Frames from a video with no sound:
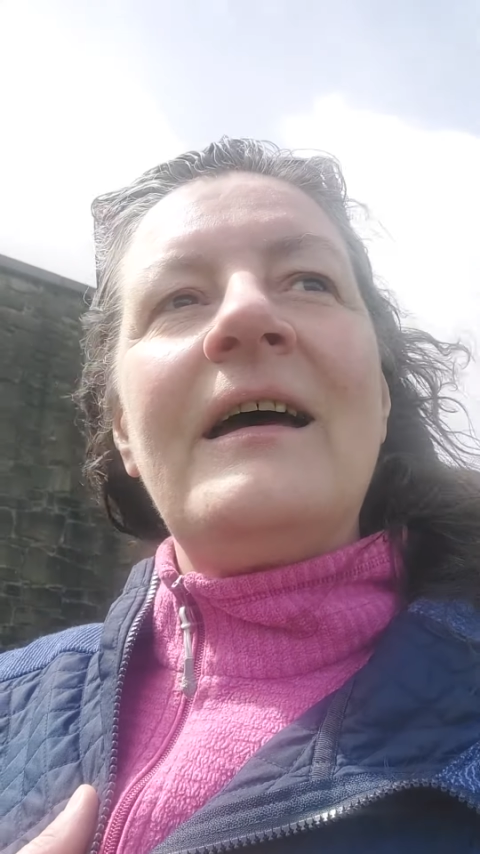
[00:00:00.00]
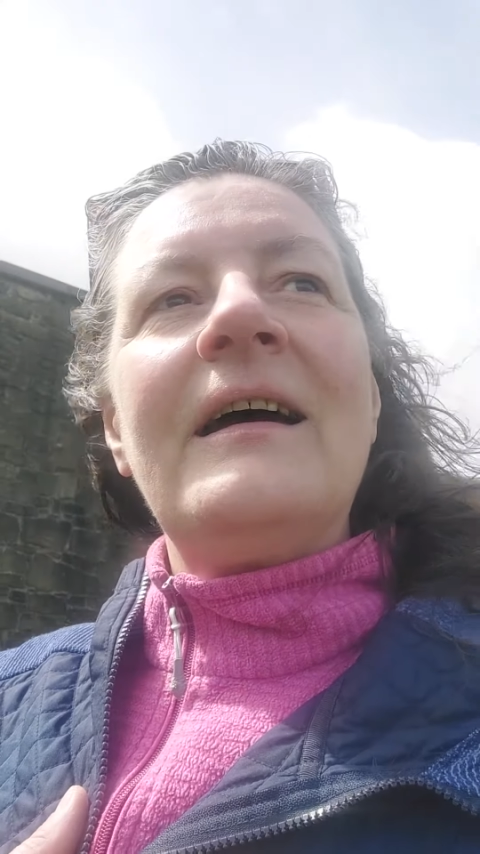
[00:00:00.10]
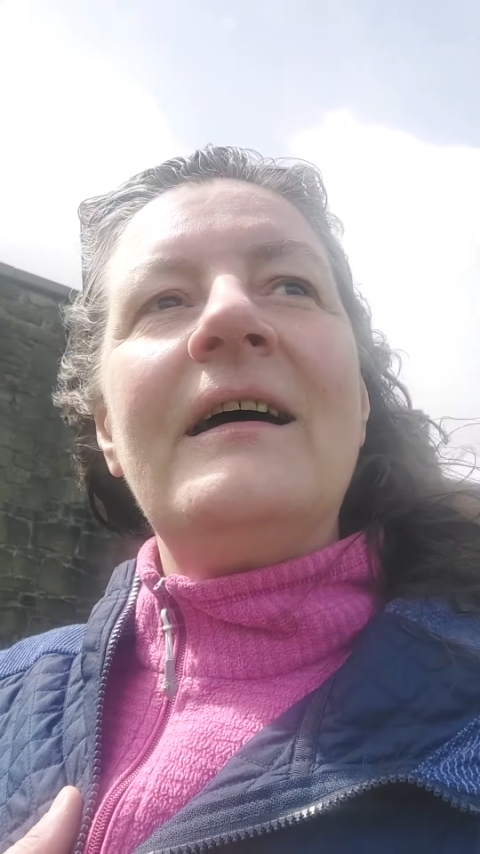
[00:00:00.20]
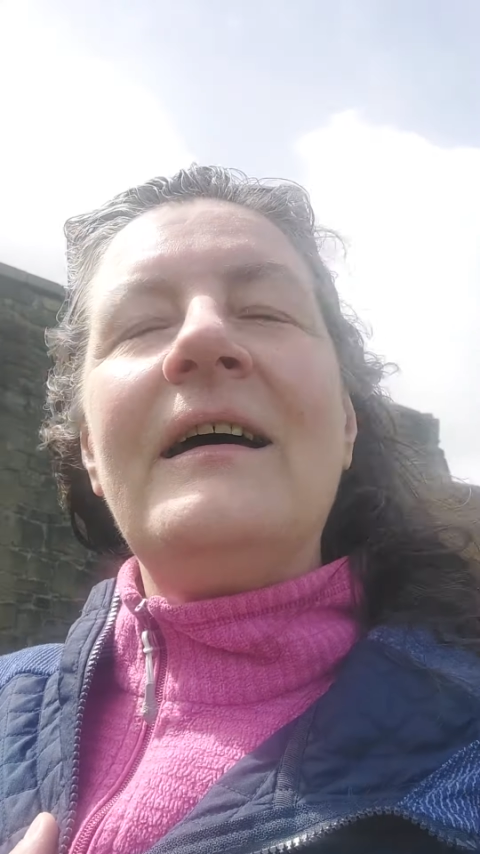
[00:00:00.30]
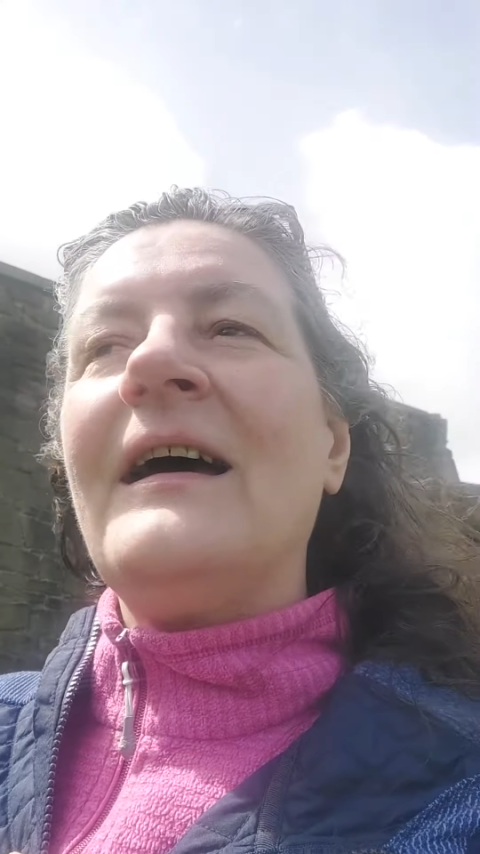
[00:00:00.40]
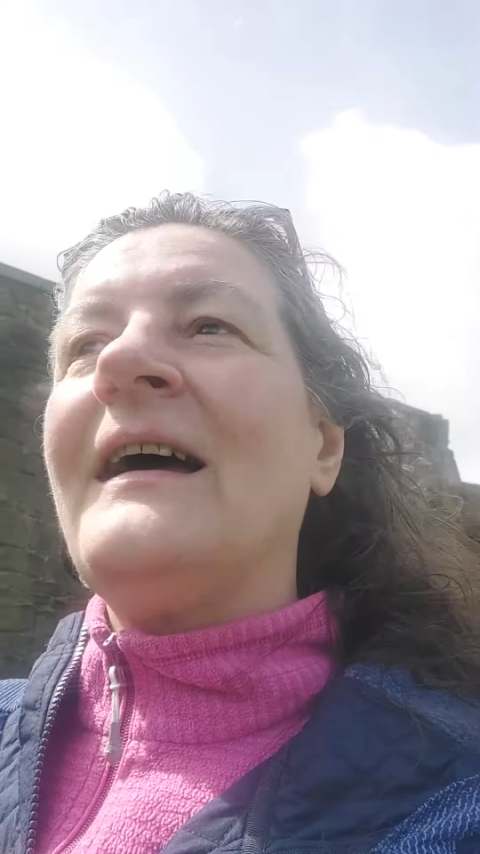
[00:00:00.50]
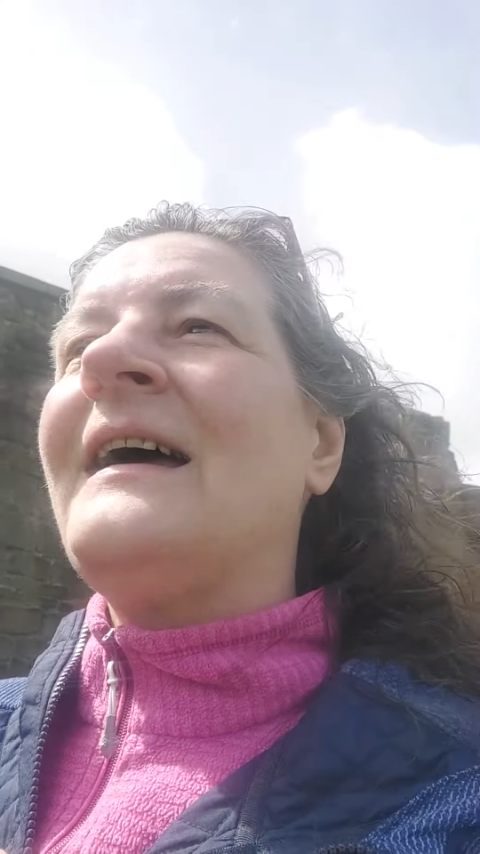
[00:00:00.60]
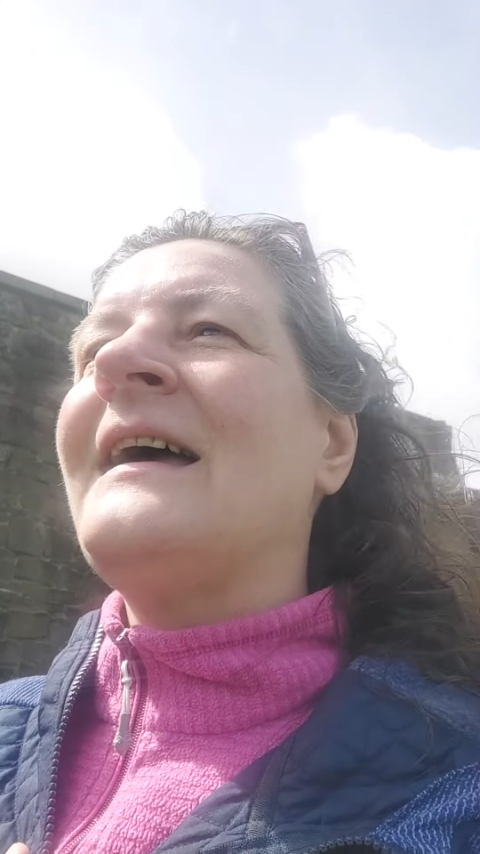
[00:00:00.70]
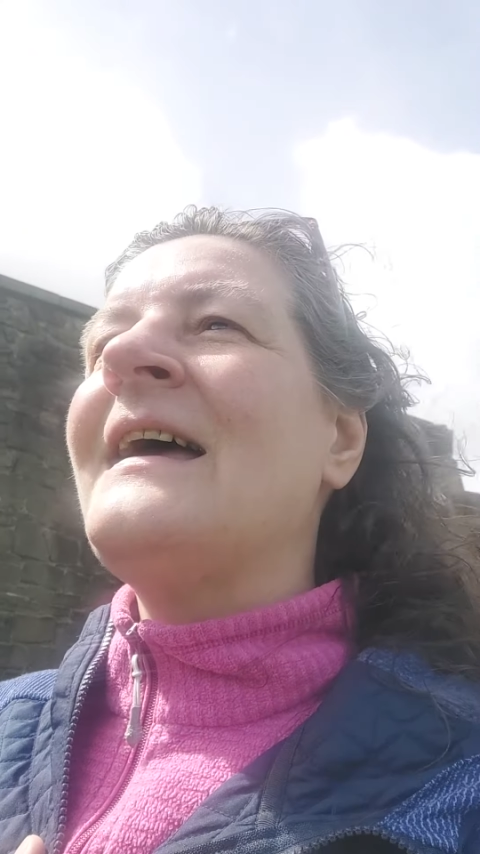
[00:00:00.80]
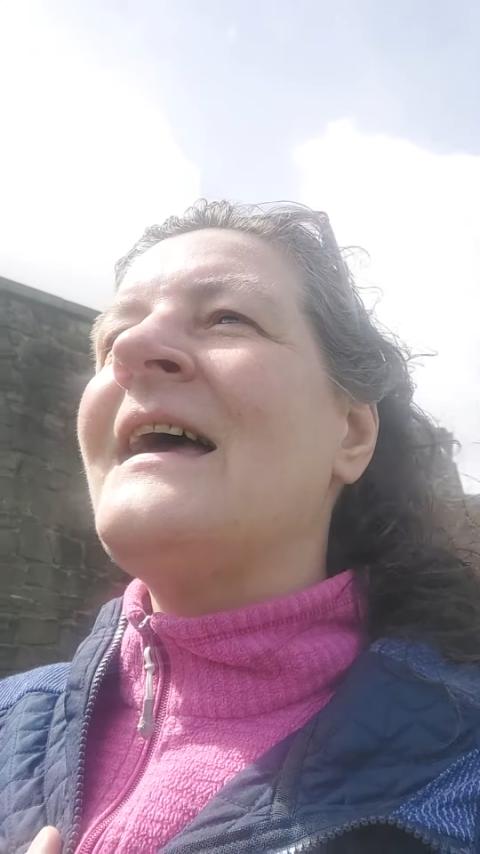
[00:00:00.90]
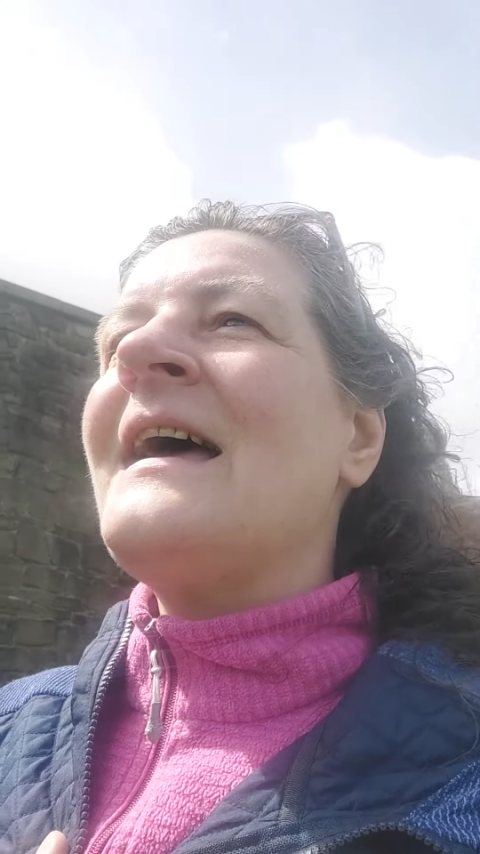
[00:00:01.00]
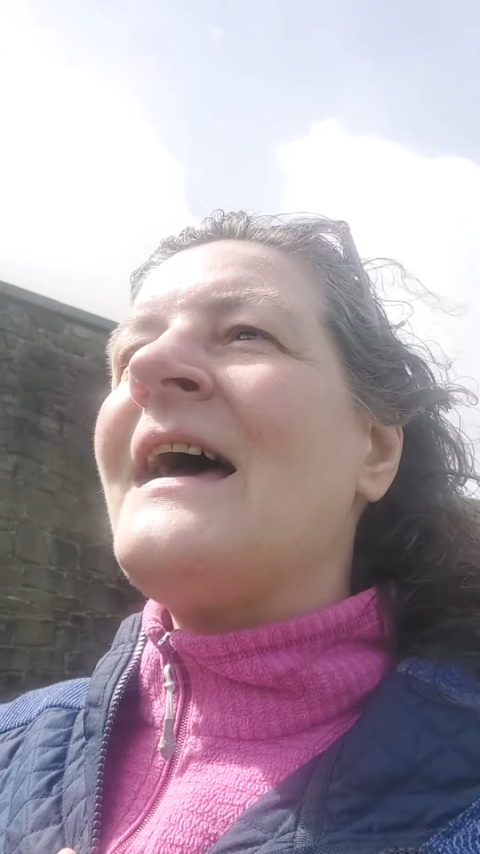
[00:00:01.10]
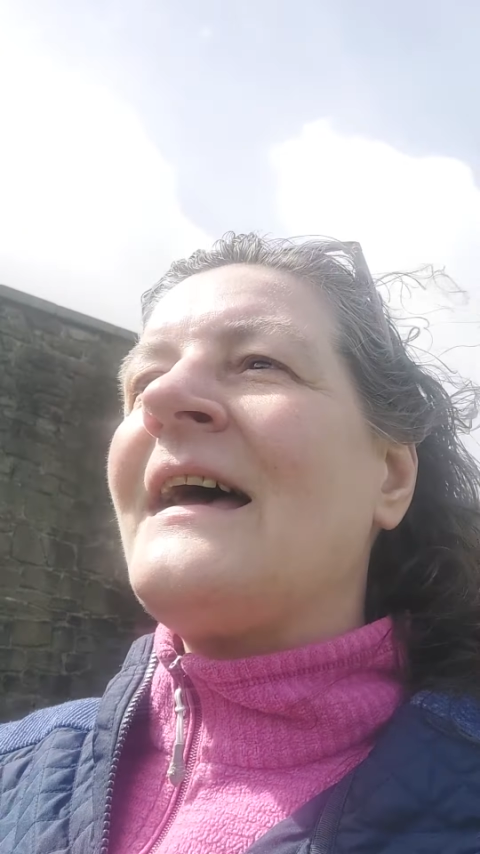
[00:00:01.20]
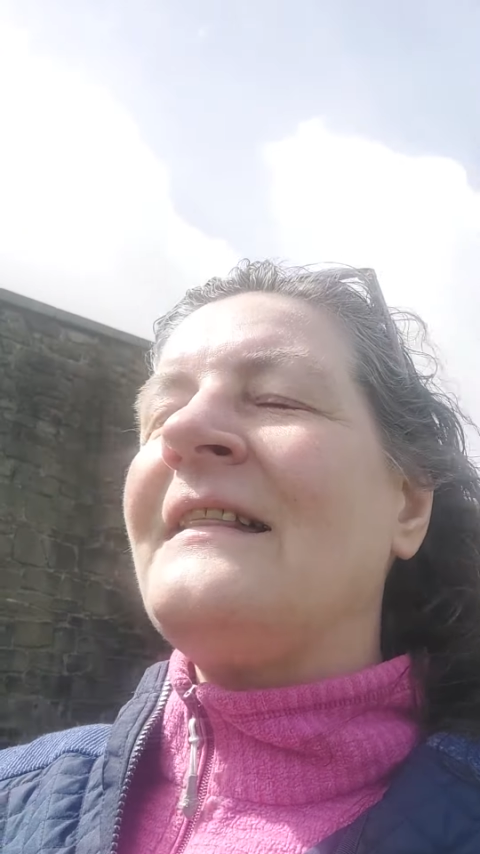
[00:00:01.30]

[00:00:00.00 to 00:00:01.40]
Uh,